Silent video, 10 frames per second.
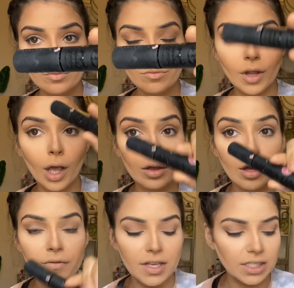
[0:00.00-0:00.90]
I
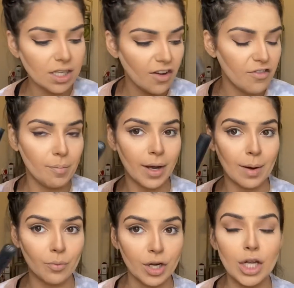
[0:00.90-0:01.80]
love this stuff, but
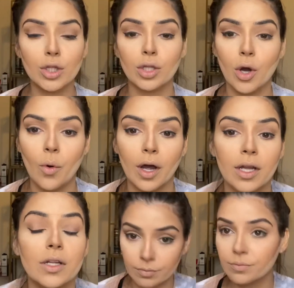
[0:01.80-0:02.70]
I'm running low on
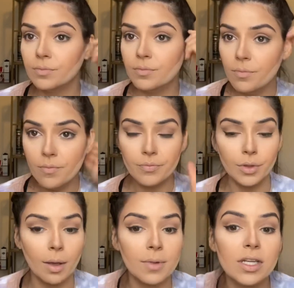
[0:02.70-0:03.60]
it.
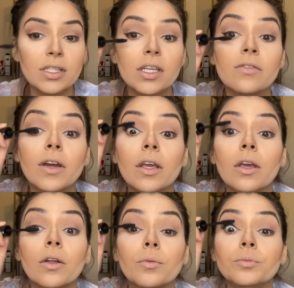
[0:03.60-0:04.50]
I'm gonna see if I can